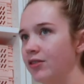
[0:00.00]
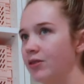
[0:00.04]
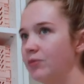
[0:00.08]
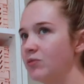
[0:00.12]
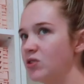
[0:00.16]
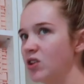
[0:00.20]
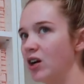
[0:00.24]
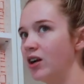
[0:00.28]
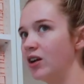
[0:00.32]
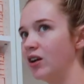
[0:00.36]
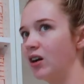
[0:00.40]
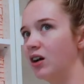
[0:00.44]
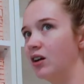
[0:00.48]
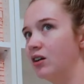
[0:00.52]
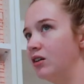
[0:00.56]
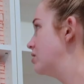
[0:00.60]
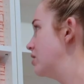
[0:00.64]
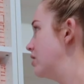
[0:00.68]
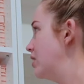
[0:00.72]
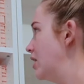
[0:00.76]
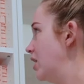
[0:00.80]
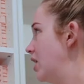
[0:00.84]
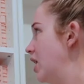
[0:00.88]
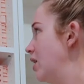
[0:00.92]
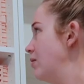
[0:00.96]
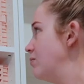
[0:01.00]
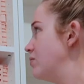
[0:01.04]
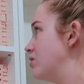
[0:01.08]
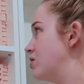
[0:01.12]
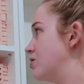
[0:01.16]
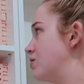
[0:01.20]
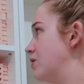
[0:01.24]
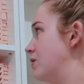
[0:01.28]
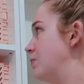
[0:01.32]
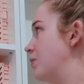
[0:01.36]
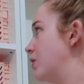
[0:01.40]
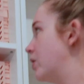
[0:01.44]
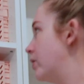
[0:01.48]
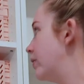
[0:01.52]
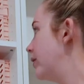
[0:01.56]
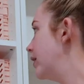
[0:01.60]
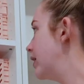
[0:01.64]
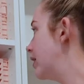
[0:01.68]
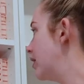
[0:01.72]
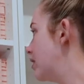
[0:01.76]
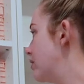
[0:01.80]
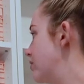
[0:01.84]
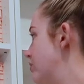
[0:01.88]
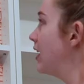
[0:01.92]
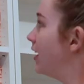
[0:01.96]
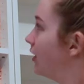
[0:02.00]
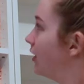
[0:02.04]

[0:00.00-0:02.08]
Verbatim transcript: from China. So they came super quick. I, was,